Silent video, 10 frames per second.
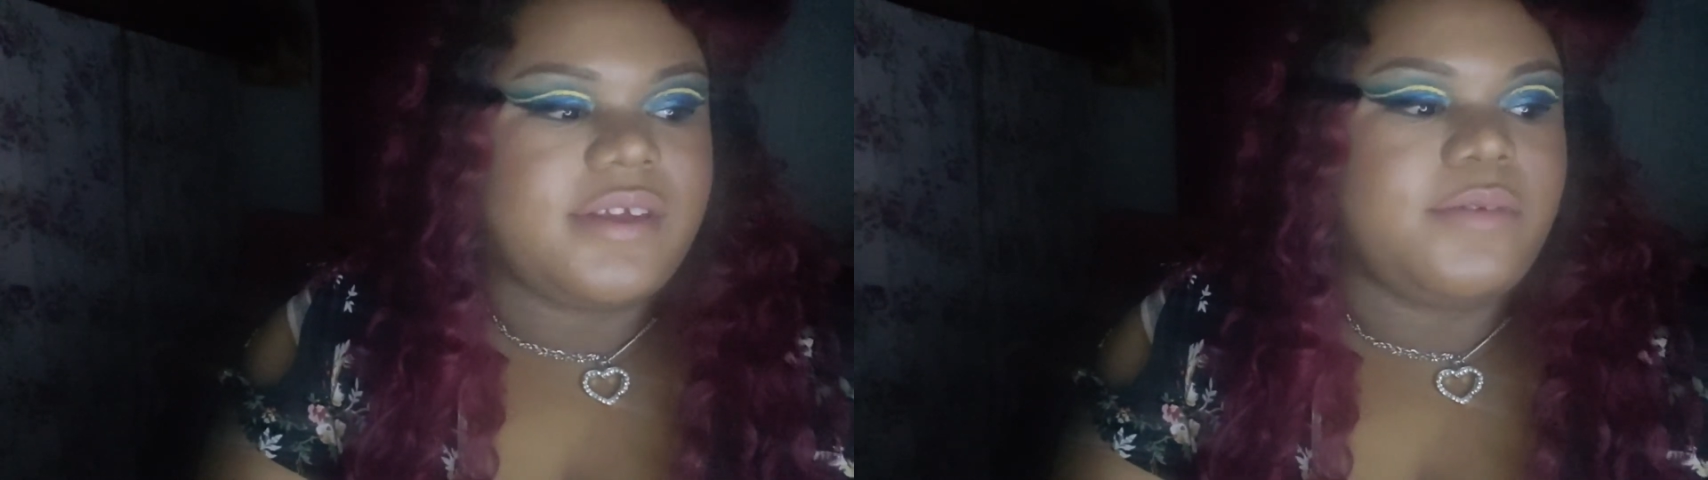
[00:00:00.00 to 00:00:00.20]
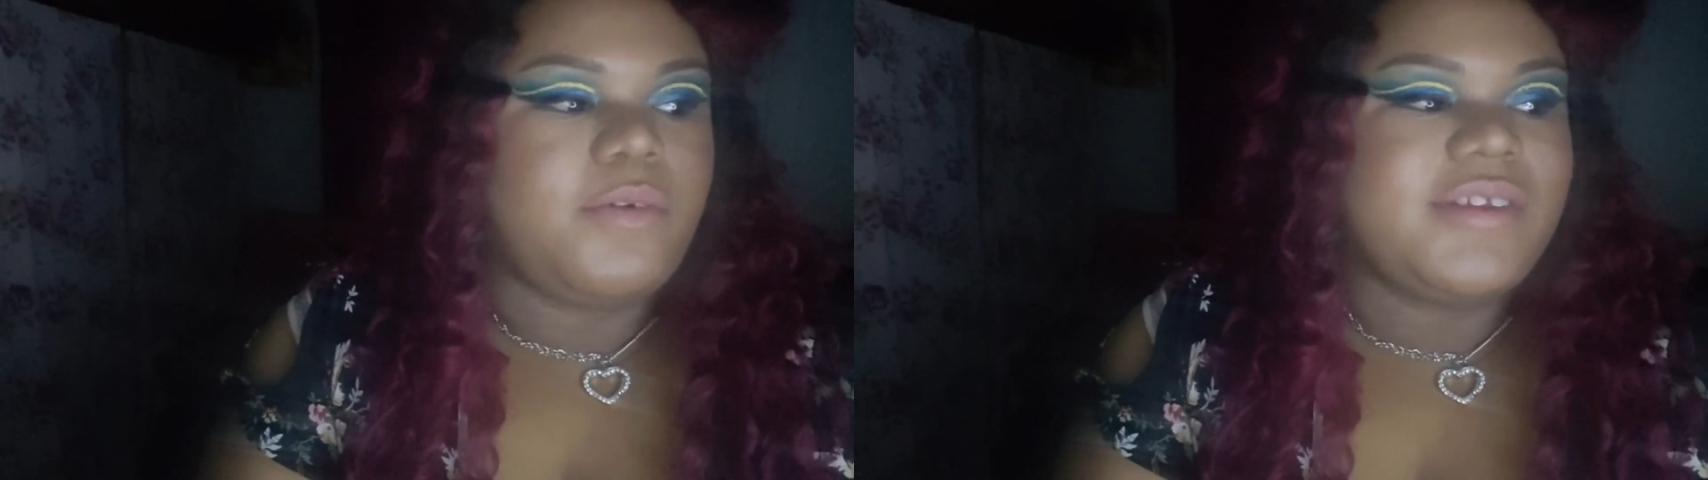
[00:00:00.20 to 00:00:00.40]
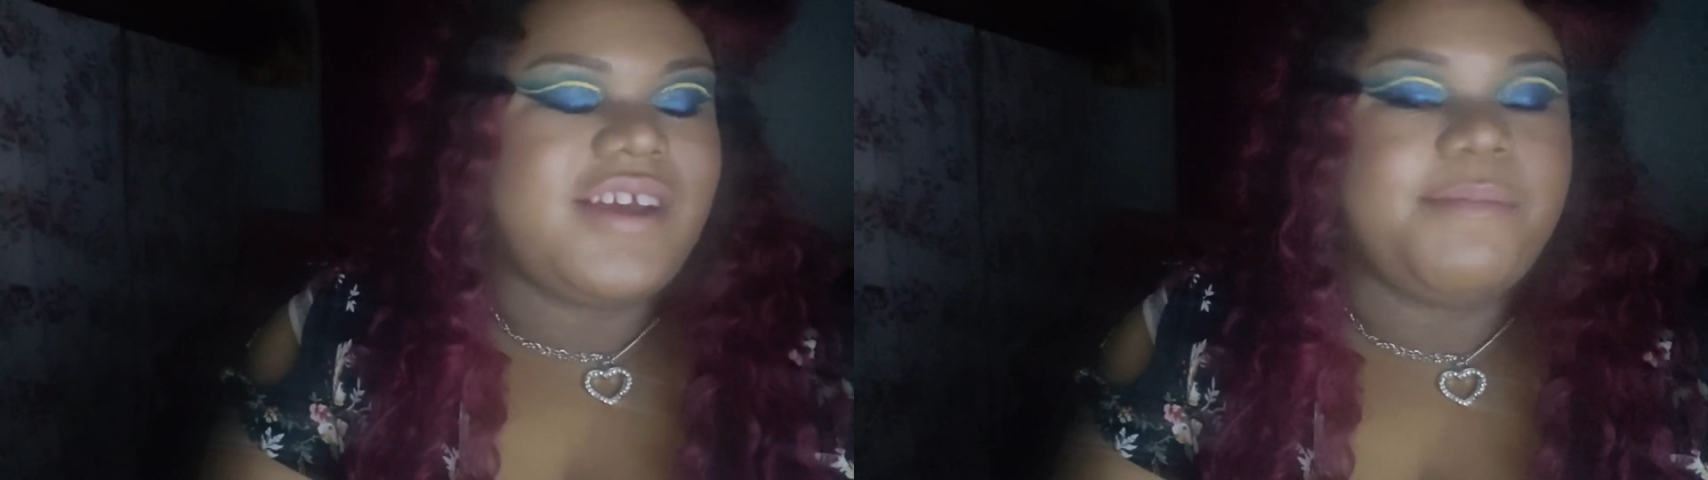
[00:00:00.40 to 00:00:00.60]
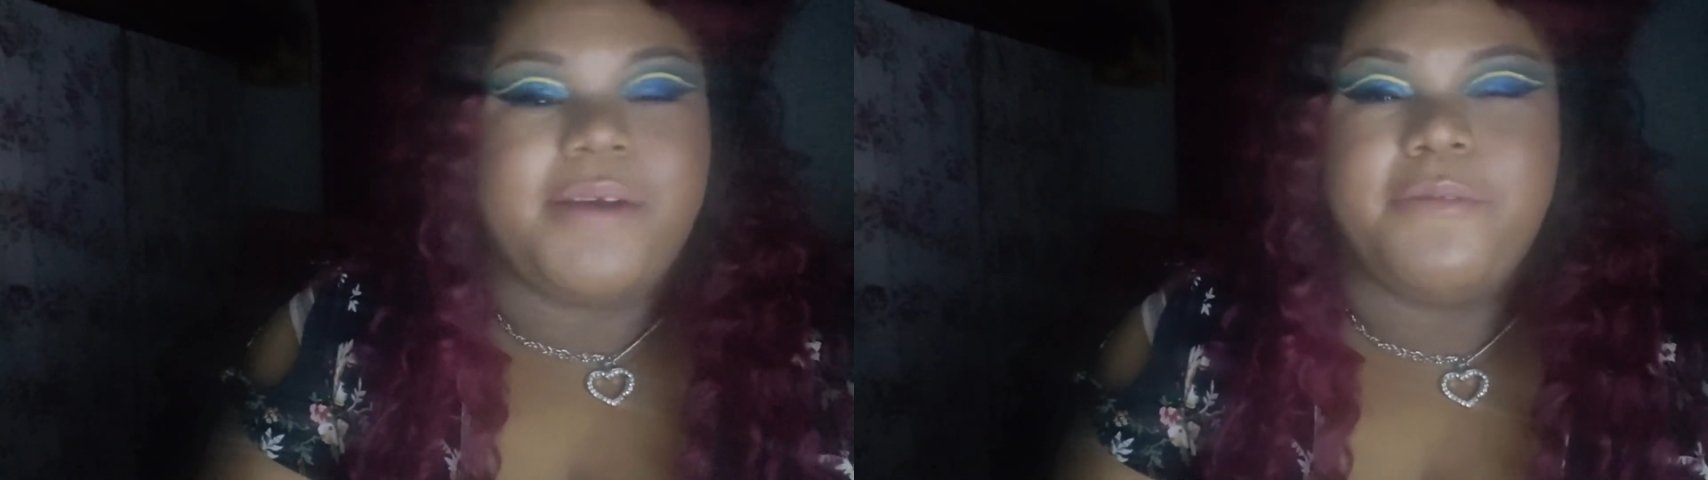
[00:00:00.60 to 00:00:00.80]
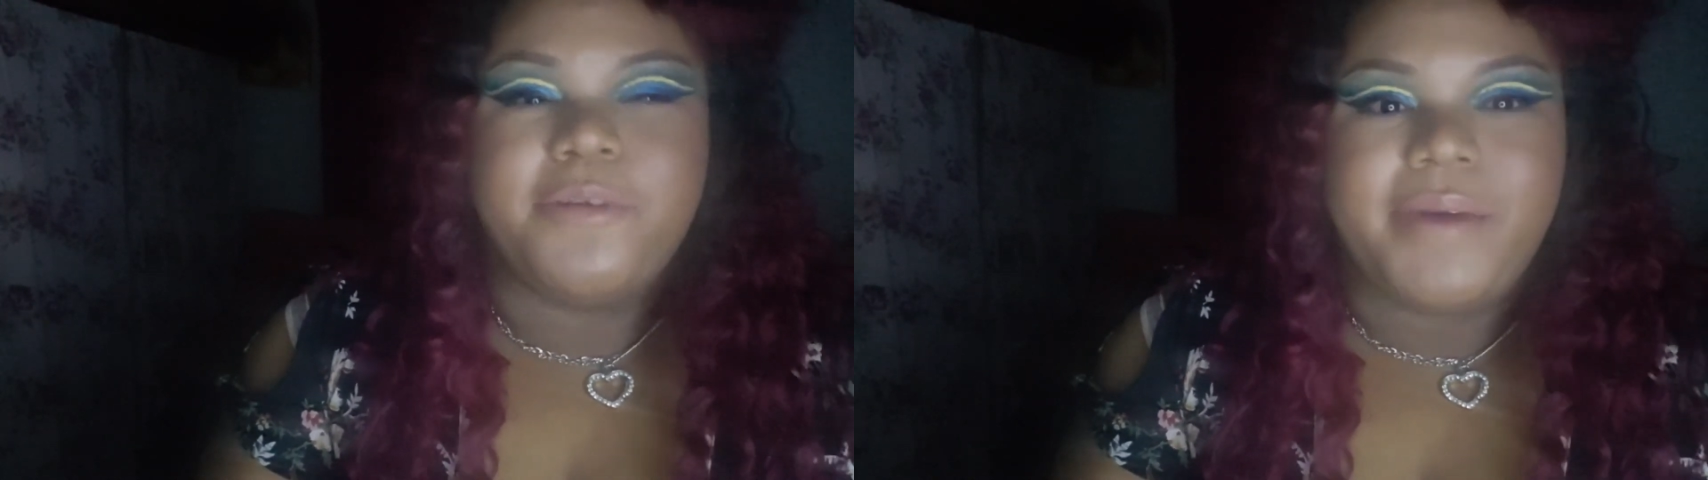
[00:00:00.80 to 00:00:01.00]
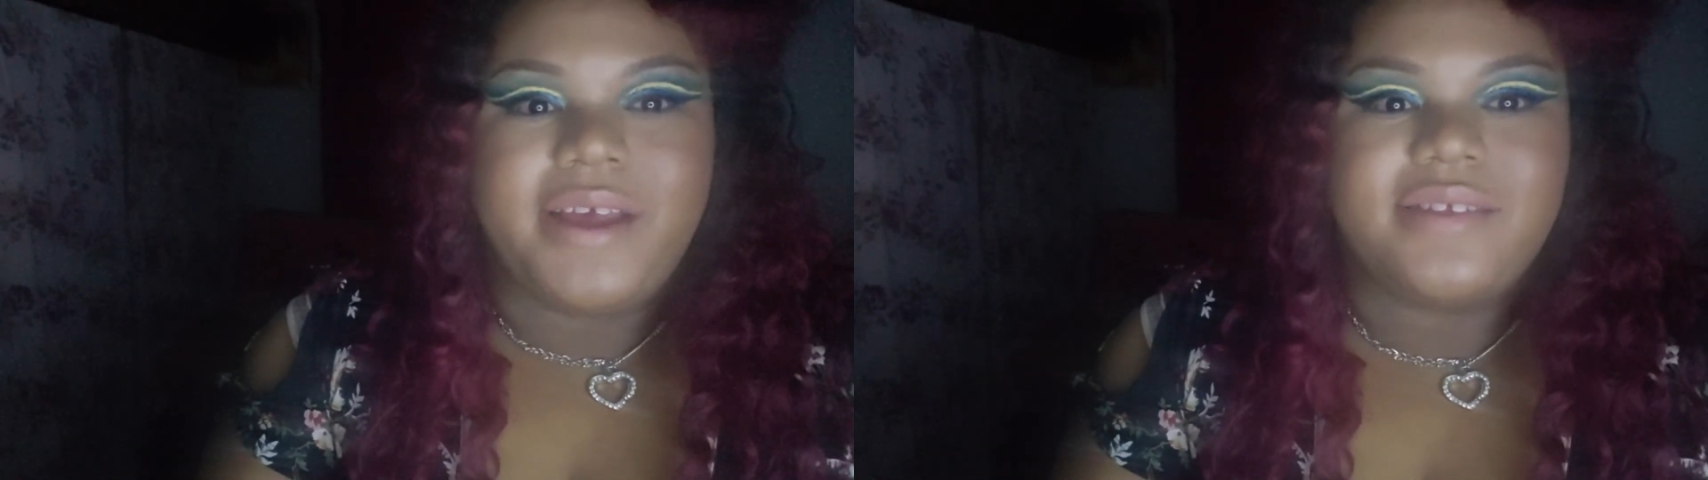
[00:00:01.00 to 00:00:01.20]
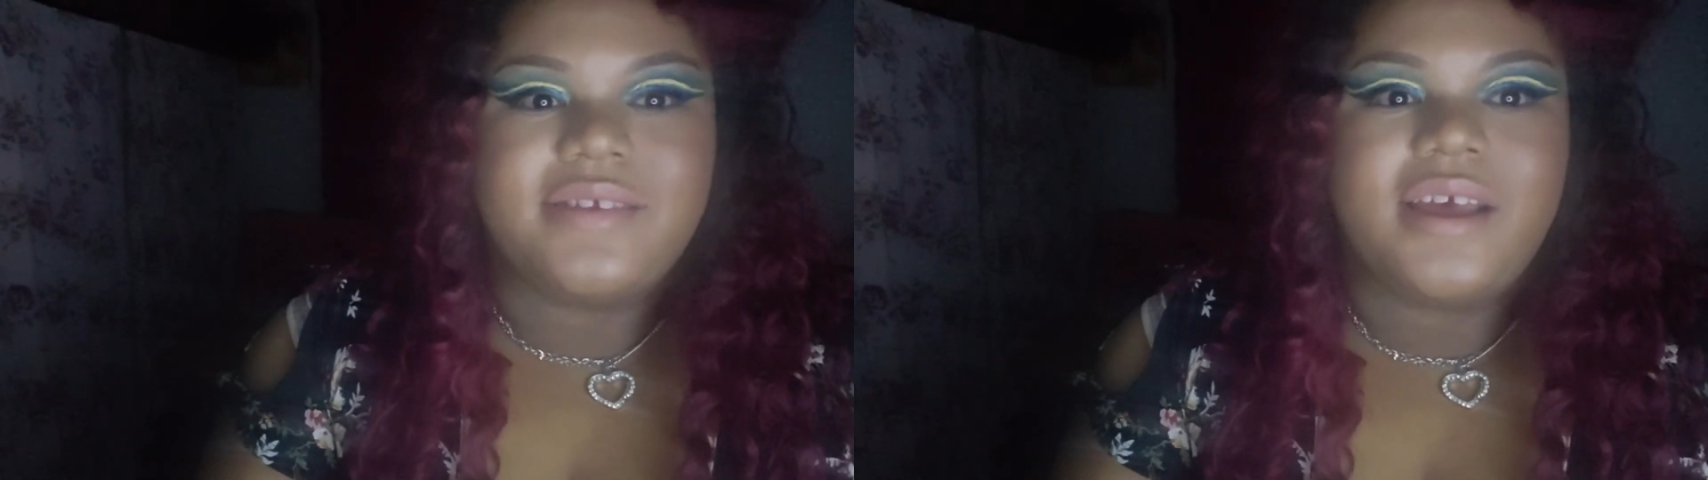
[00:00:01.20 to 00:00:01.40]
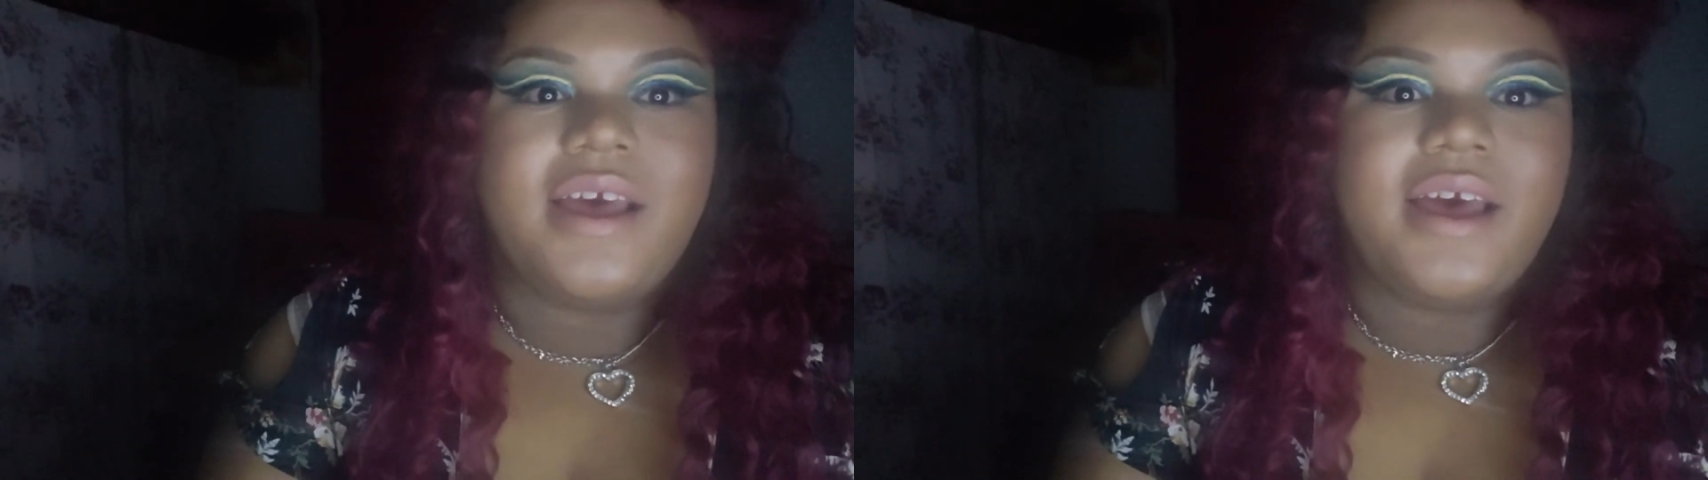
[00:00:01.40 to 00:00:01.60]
and one time my roommates